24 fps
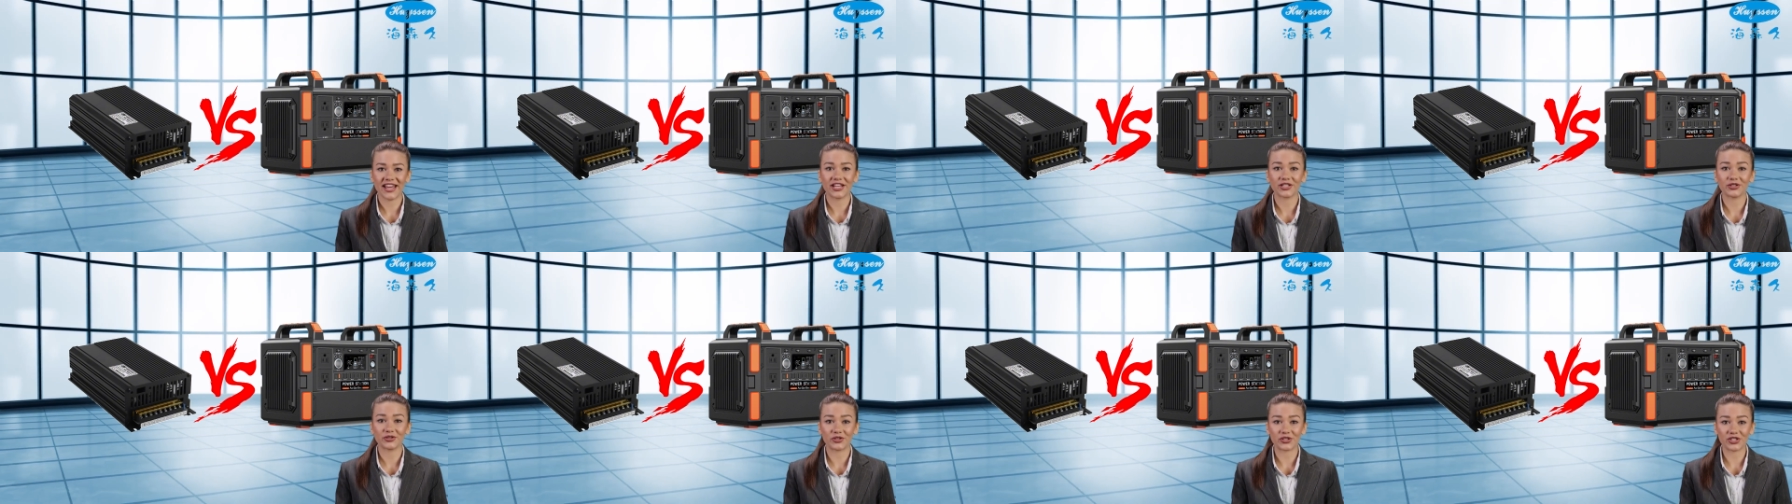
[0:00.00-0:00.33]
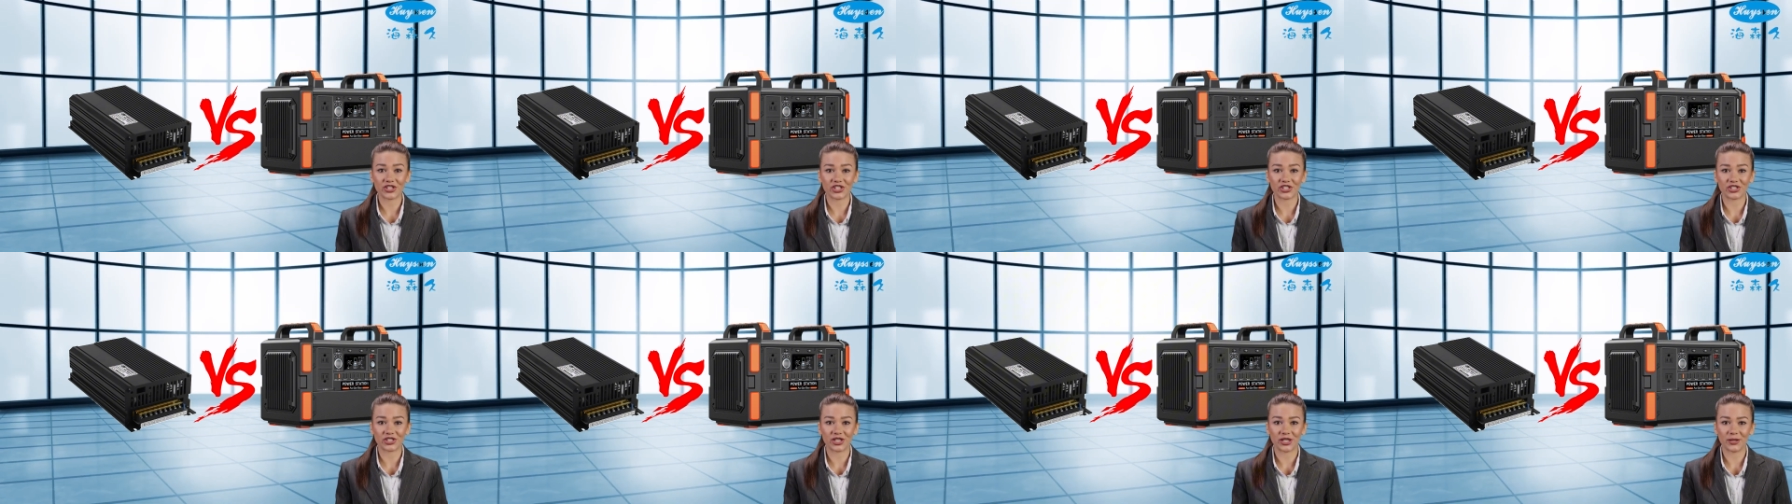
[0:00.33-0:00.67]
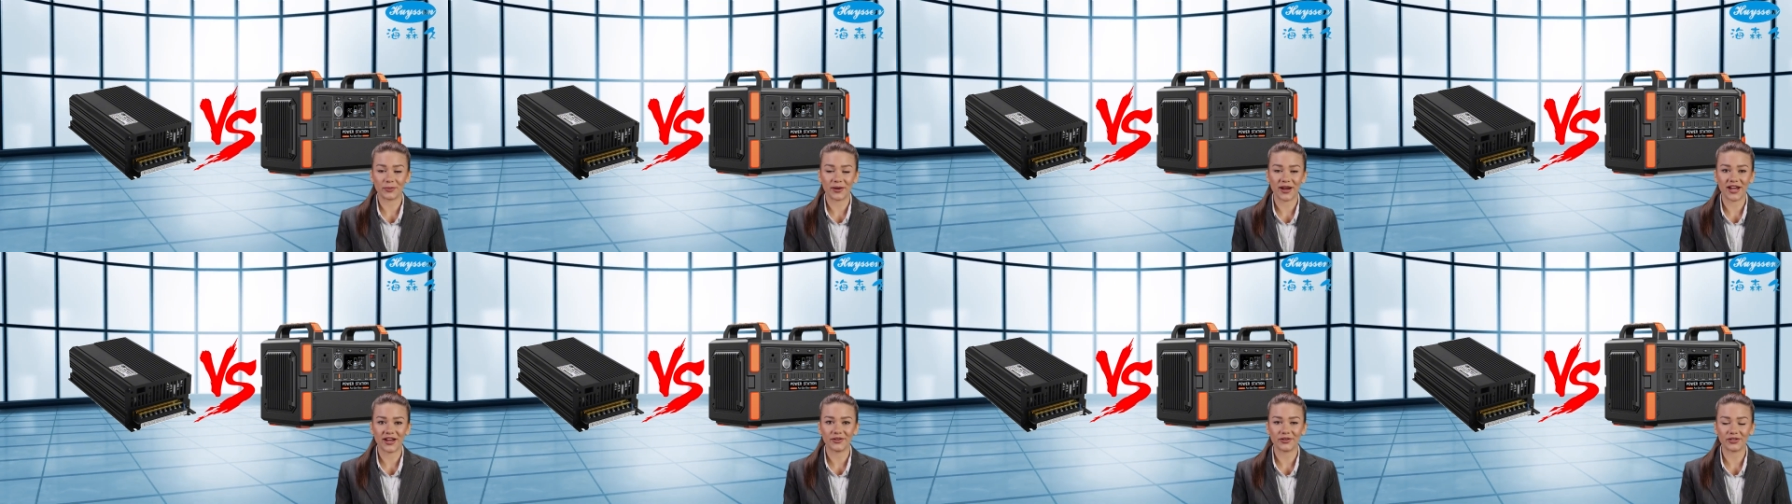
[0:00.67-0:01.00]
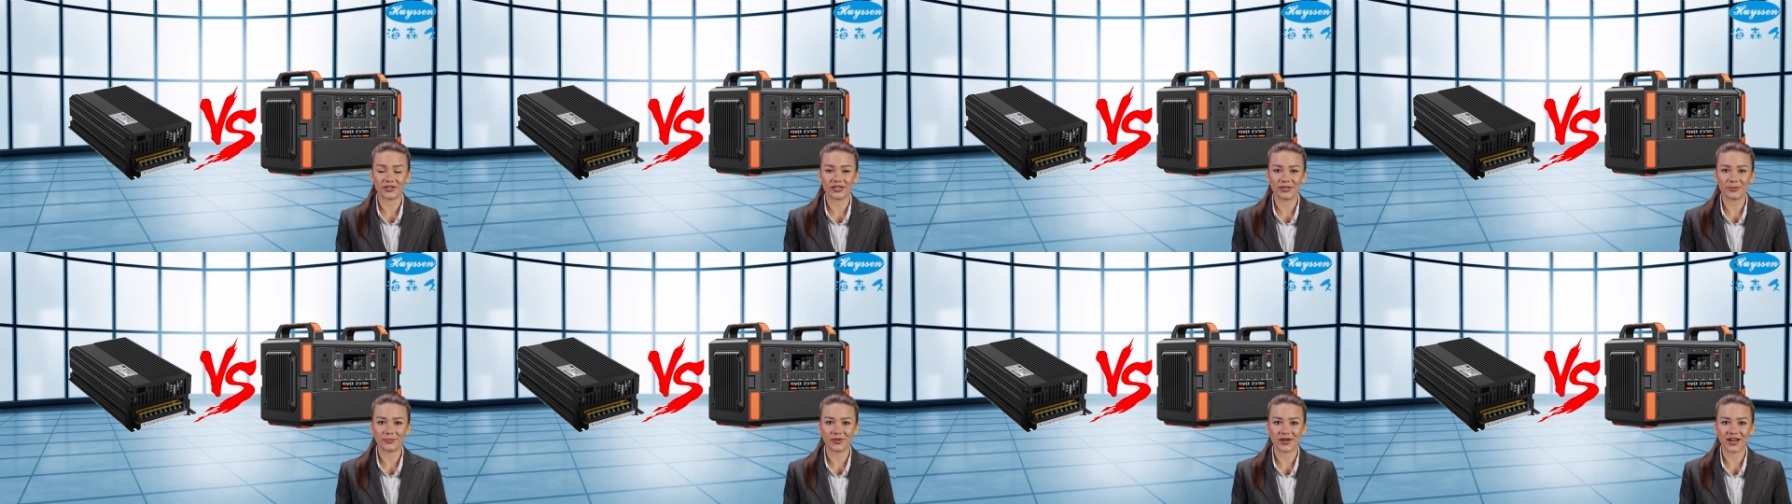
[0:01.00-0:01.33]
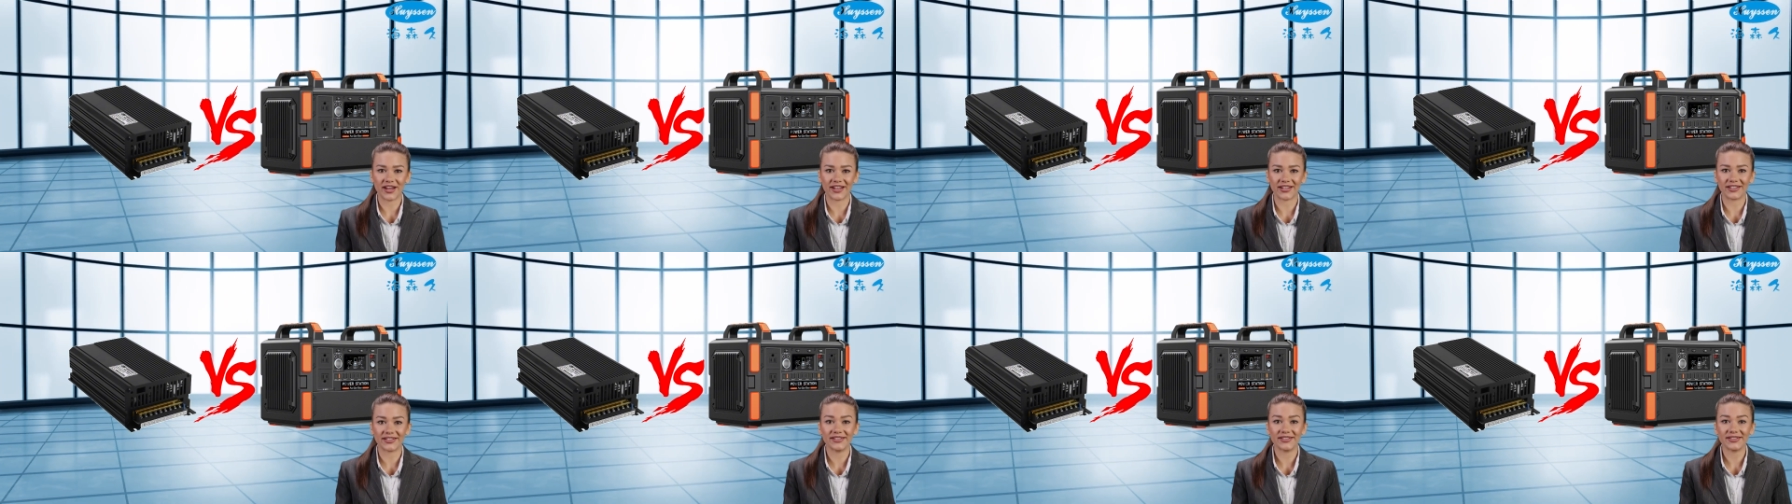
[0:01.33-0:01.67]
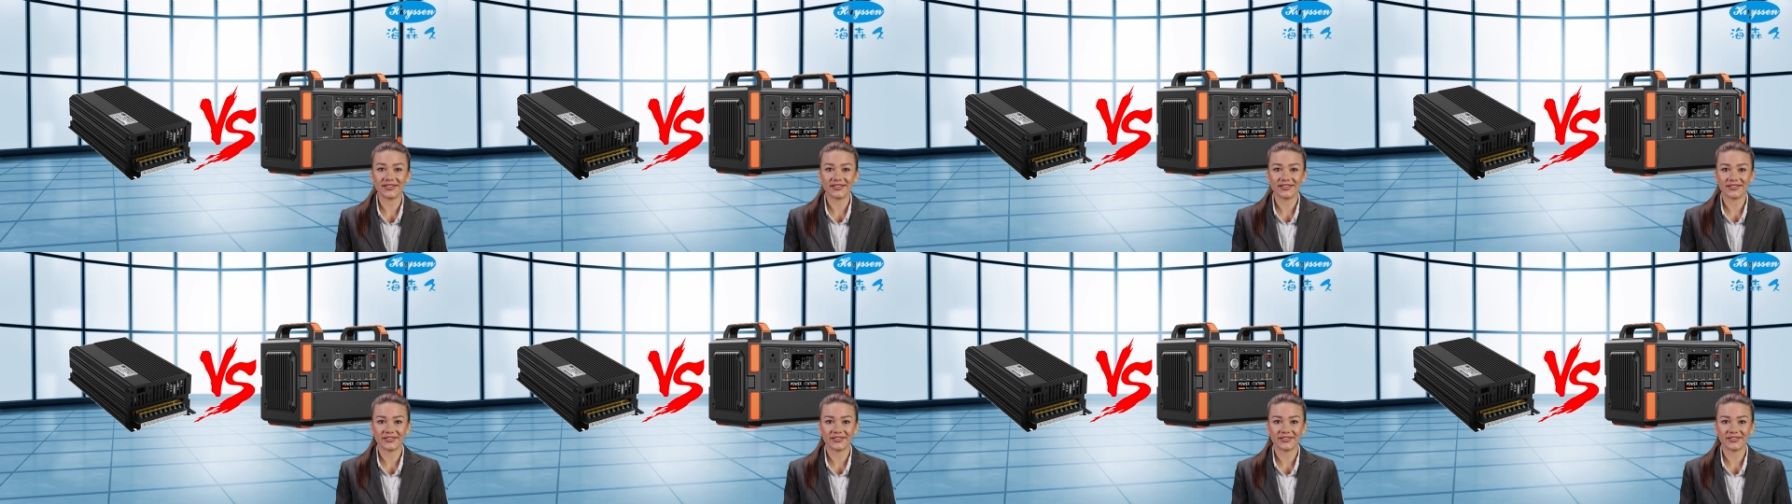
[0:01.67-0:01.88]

and traditional power supplies.